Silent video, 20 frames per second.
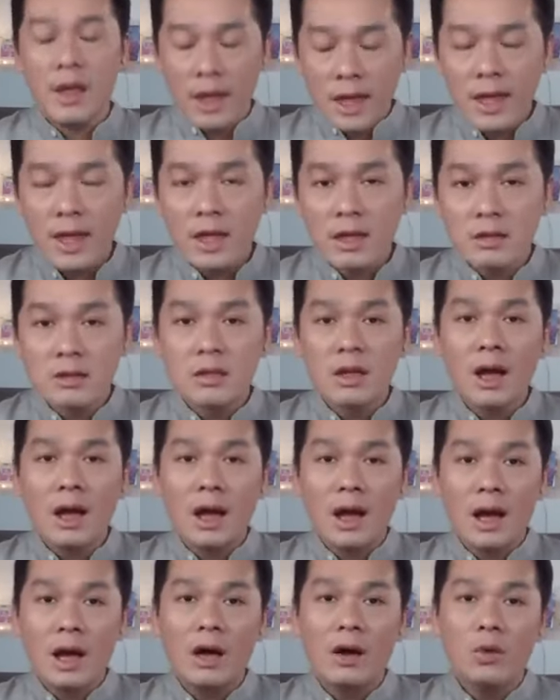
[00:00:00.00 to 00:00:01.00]
and
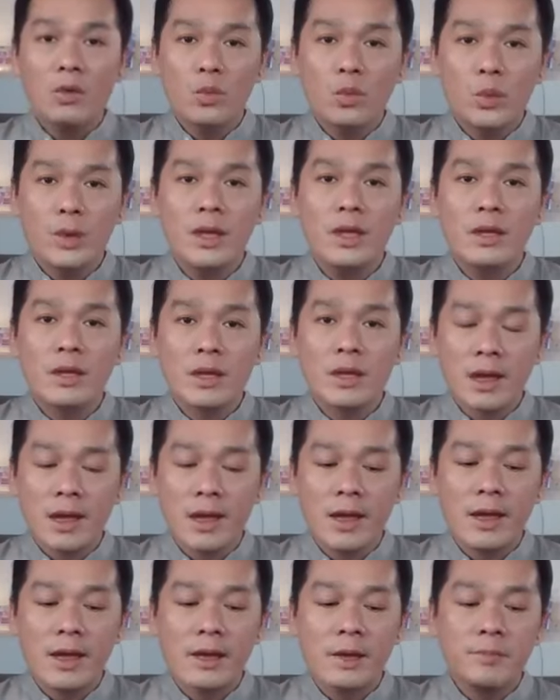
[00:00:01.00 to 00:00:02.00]
how we
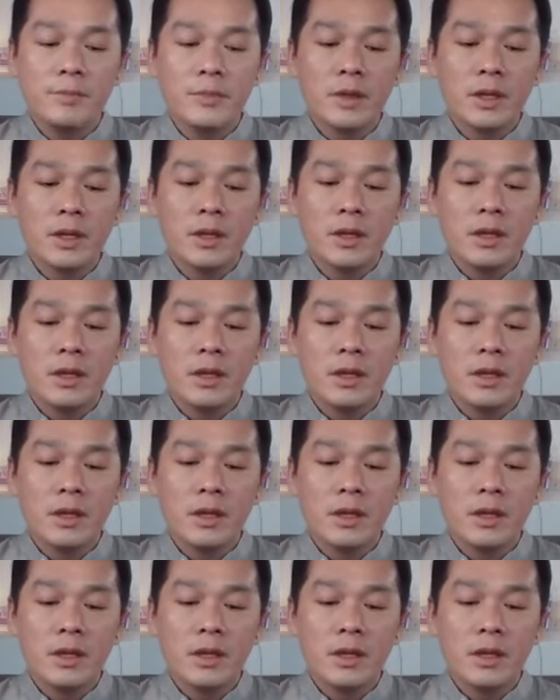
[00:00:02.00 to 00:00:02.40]
can